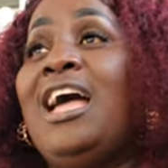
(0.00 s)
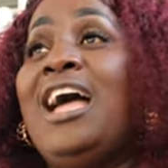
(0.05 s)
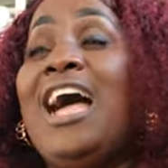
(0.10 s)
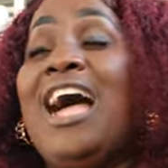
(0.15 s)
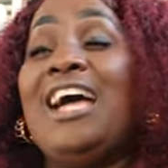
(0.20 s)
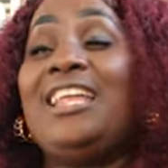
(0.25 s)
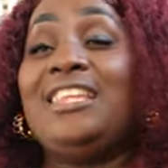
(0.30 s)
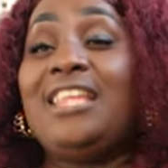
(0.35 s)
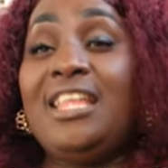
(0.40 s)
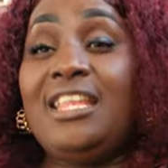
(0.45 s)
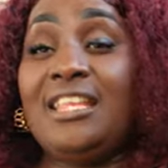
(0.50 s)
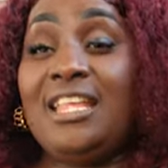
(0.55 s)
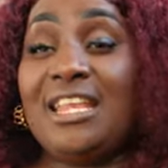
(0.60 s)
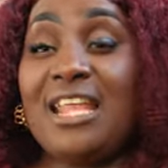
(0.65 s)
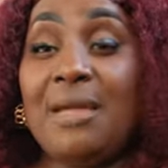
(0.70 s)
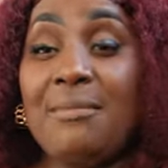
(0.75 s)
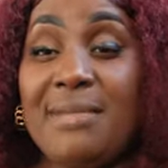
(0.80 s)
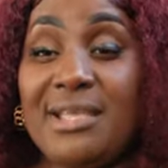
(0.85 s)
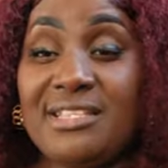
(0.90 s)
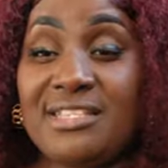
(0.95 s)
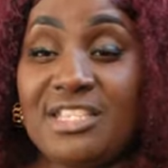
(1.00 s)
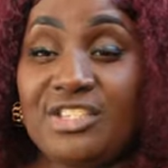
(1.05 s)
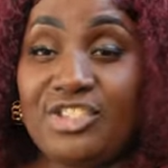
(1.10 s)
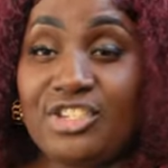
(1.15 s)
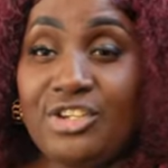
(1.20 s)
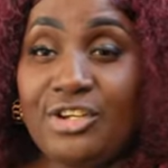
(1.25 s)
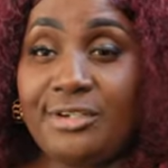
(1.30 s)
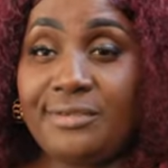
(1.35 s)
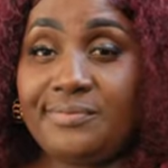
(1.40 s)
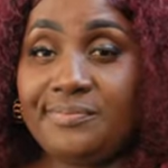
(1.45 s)
and then that message, you
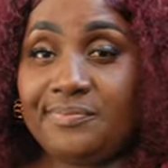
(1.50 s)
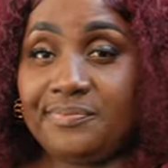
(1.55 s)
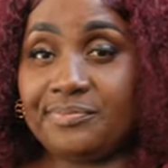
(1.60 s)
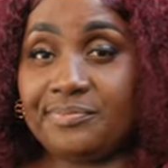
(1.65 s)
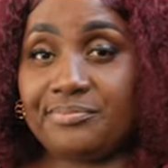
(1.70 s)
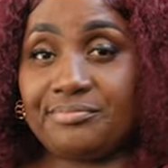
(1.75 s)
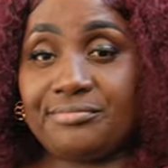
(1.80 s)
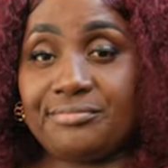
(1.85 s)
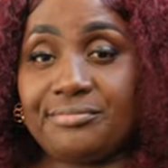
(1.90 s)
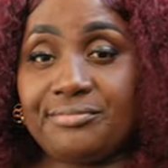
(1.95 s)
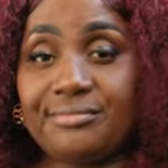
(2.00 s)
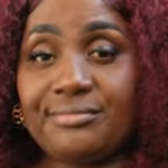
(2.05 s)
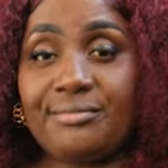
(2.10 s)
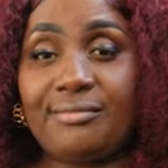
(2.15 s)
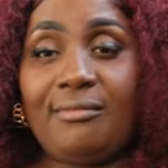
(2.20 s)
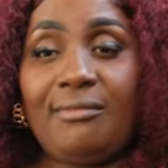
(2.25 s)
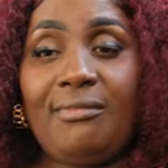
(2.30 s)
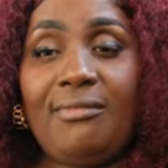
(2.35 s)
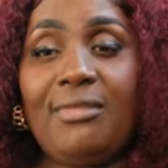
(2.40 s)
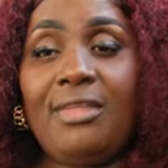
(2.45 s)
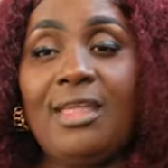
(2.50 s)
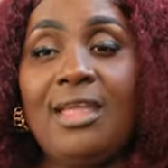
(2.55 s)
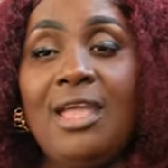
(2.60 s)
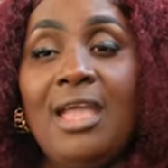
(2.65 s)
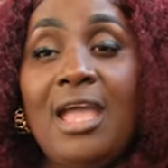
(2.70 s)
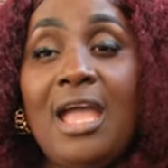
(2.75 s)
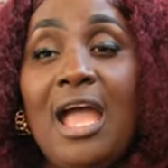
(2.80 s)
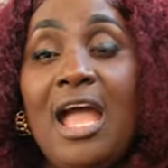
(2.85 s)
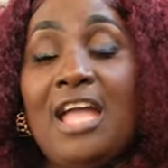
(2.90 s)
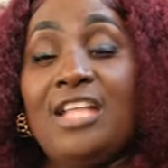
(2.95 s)
know.
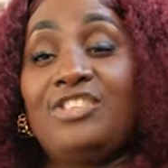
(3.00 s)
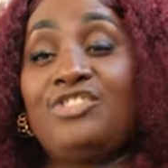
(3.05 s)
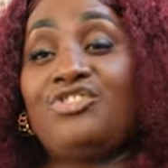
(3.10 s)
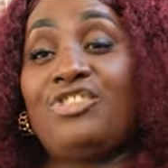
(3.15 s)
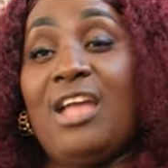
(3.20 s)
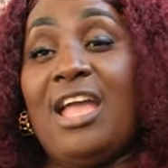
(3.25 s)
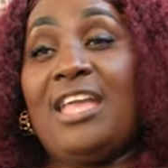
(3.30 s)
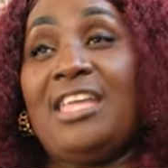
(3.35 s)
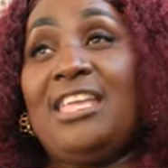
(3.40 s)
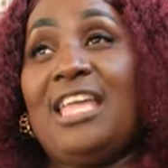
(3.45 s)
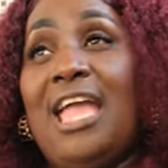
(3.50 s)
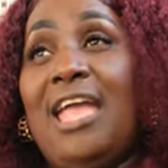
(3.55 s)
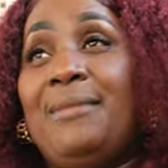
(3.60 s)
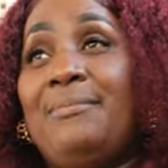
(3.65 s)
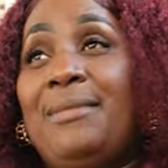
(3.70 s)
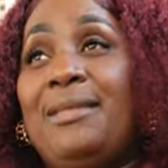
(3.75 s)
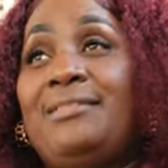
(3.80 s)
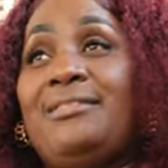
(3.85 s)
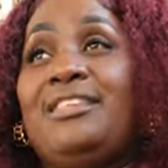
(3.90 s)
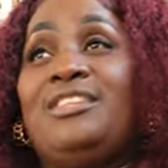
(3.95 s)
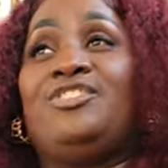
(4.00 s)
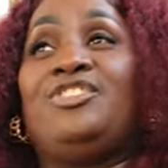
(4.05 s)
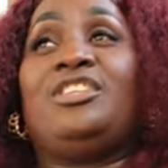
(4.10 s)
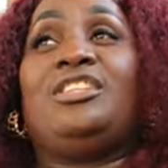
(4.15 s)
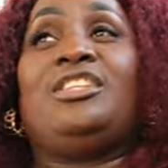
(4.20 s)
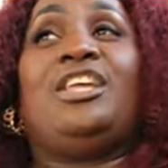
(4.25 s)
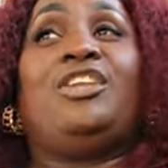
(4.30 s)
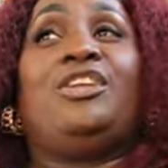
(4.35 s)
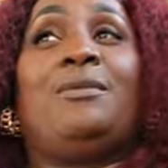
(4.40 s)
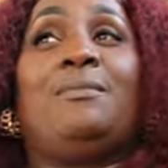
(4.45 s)
I dry eye
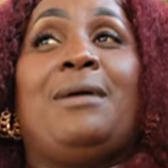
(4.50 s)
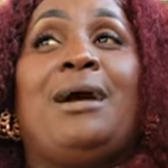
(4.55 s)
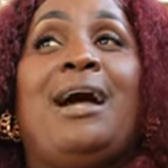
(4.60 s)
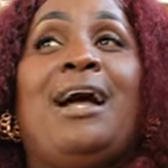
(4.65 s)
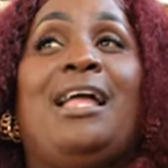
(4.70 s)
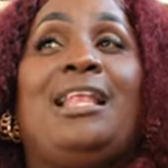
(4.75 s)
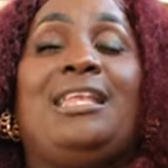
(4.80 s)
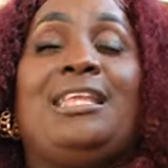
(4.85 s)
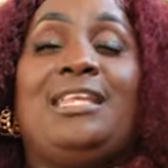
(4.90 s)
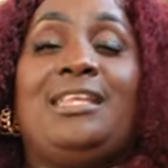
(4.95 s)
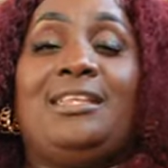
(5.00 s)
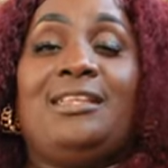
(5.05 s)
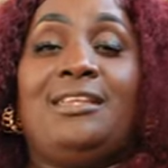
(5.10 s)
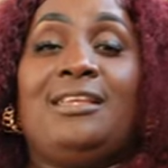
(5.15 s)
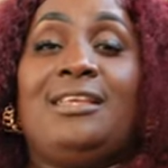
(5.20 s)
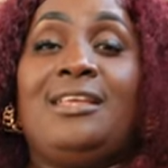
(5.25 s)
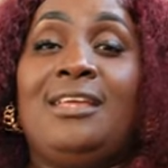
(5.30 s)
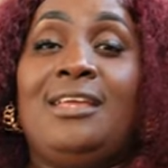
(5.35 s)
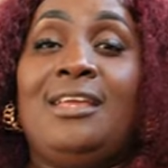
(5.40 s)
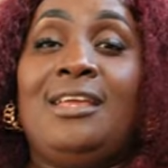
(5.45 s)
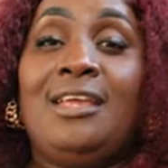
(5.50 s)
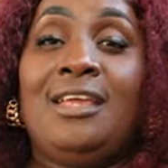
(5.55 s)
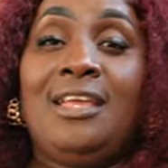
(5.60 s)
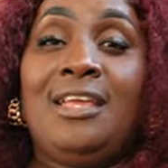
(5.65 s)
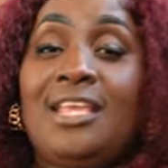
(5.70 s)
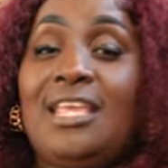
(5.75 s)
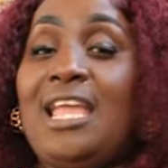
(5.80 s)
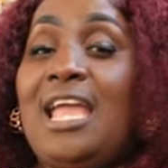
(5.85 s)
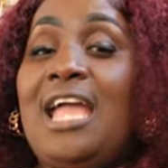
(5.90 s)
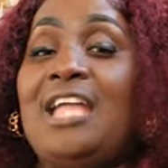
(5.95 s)
messaging. They're not balling.
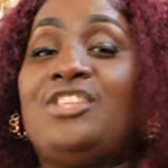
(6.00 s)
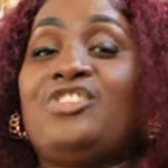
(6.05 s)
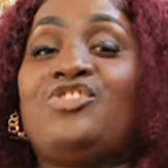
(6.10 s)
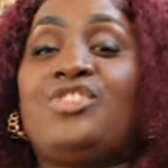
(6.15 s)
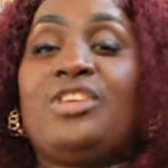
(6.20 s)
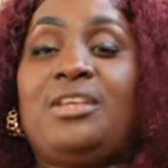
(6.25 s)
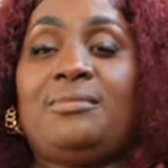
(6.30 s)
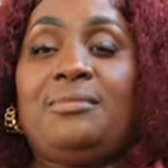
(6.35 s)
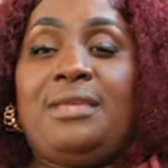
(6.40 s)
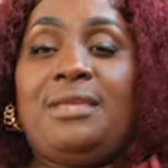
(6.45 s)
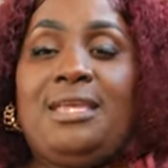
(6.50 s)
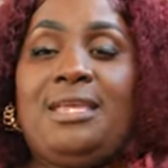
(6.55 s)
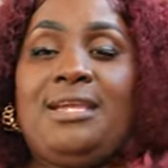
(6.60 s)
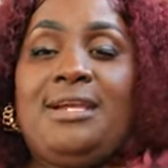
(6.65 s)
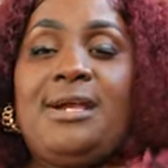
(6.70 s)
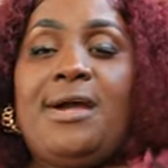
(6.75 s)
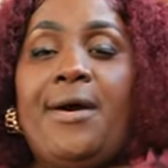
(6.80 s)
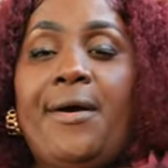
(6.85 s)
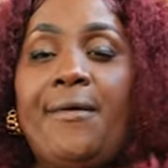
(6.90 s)
Can't trick me.